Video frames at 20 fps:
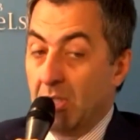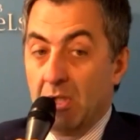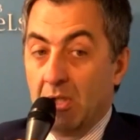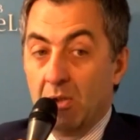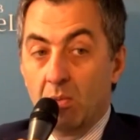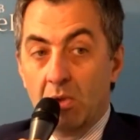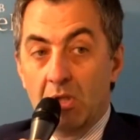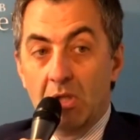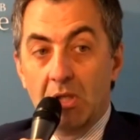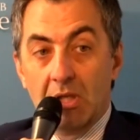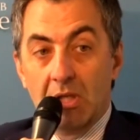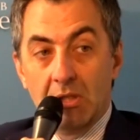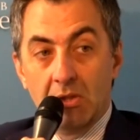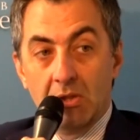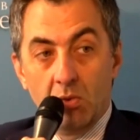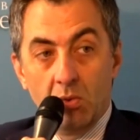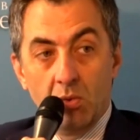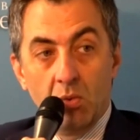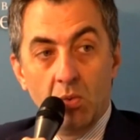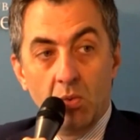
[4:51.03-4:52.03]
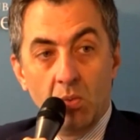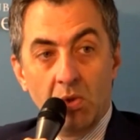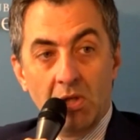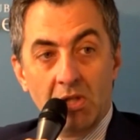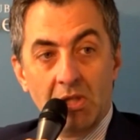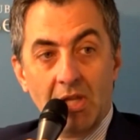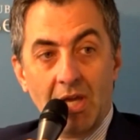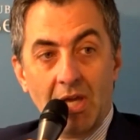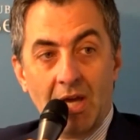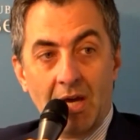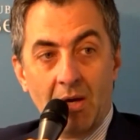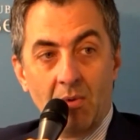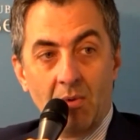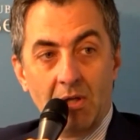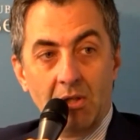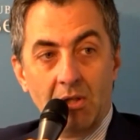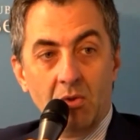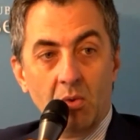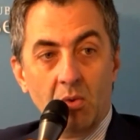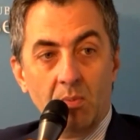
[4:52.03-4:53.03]
We do with our
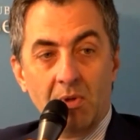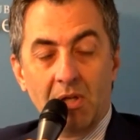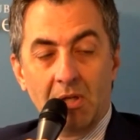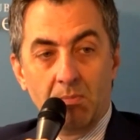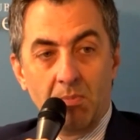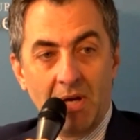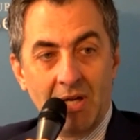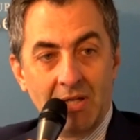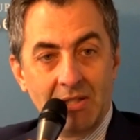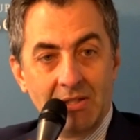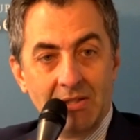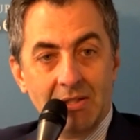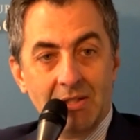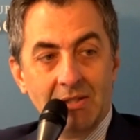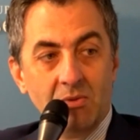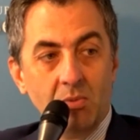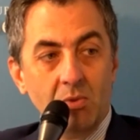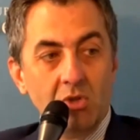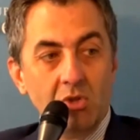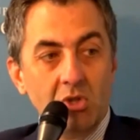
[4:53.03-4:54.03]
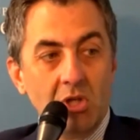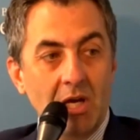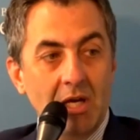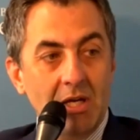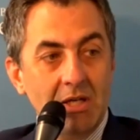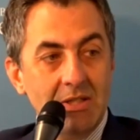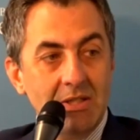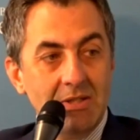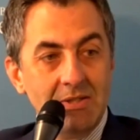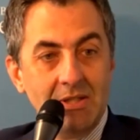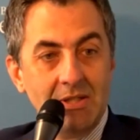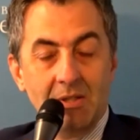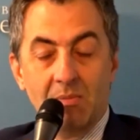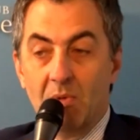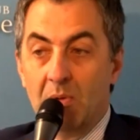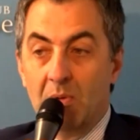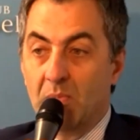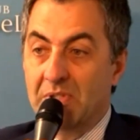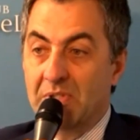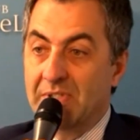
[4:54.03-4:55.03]
European partners, which are, let's say, the
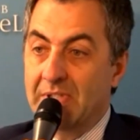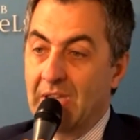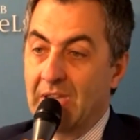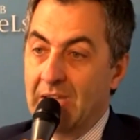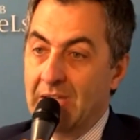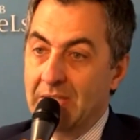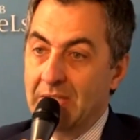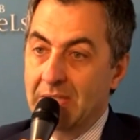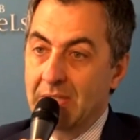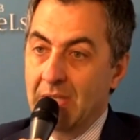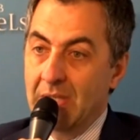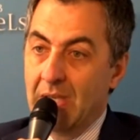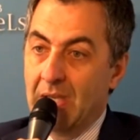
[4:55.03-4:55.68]
member states,